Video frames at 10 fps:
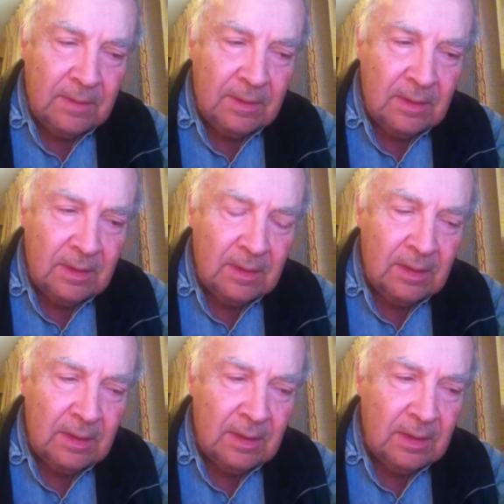
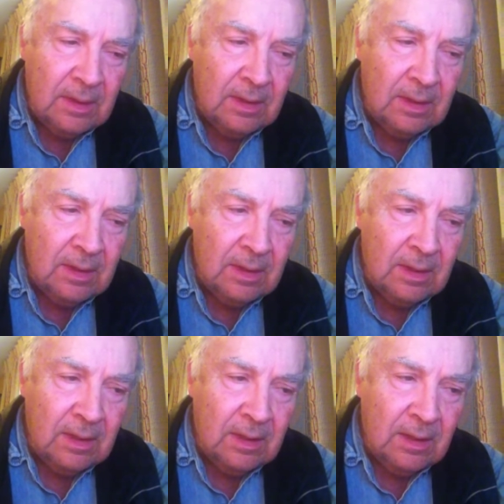
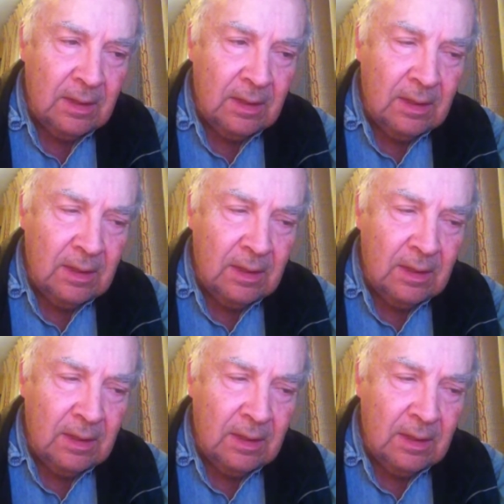No one is speaking in this clip.